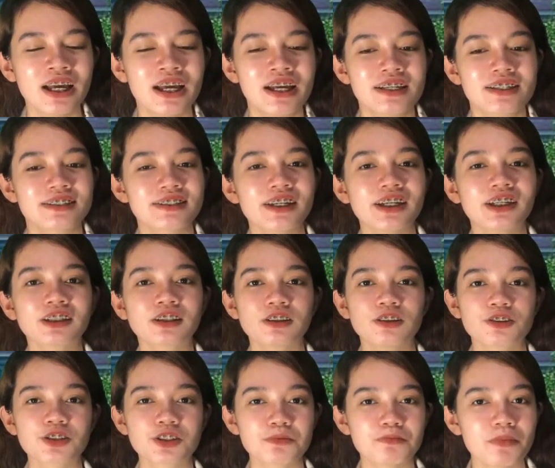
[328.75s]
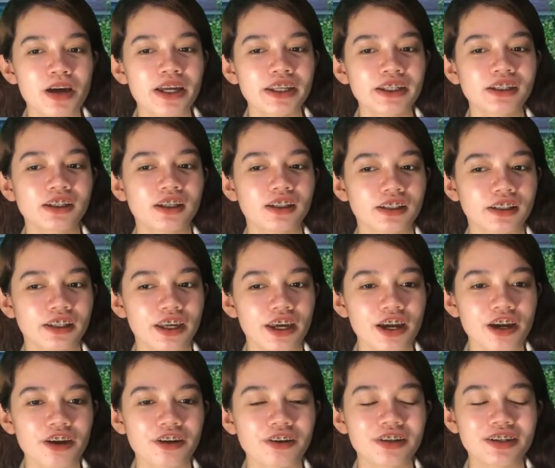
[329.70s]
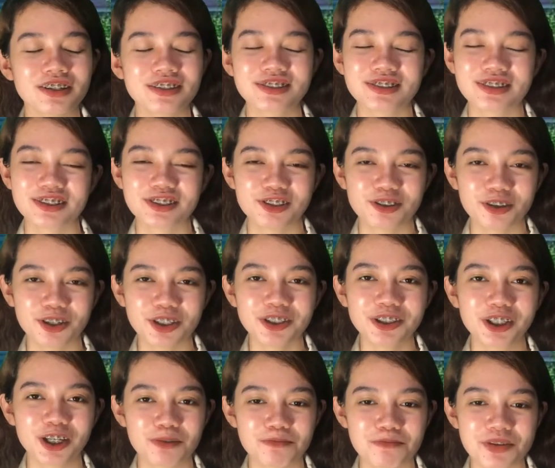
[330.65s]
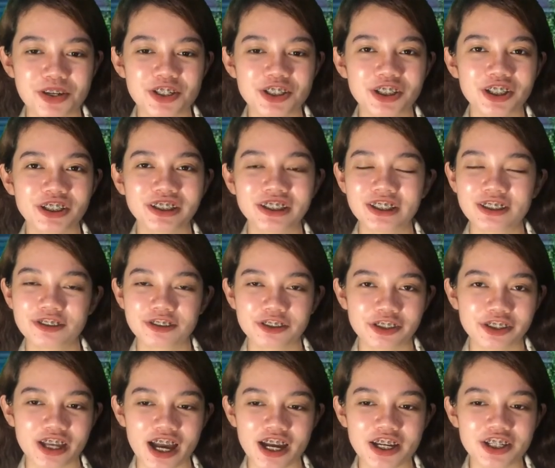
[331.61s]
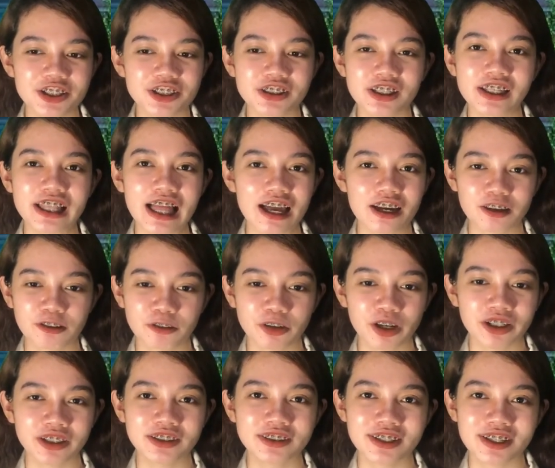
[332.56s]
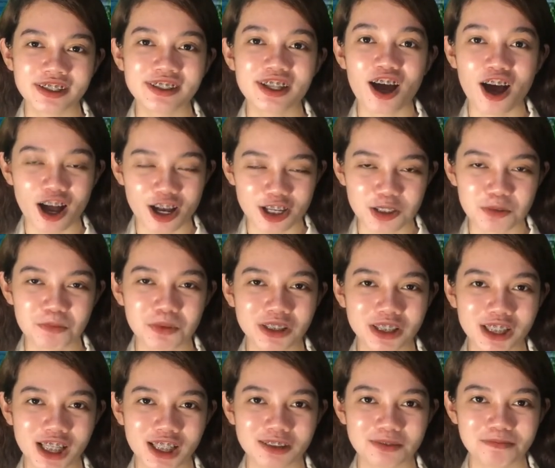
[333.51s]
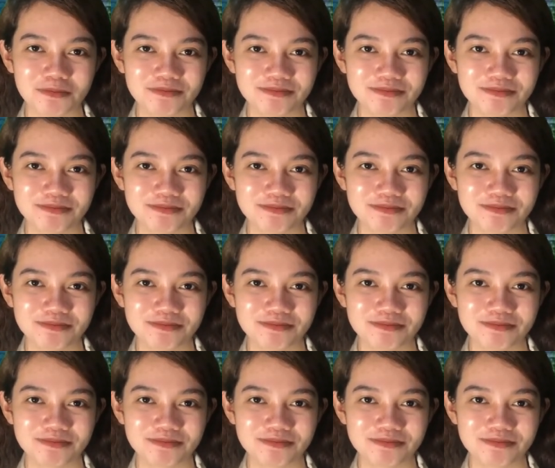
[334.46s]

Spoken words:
St. Luke's Medical Care is a Joint Commission International Accredited Hospital.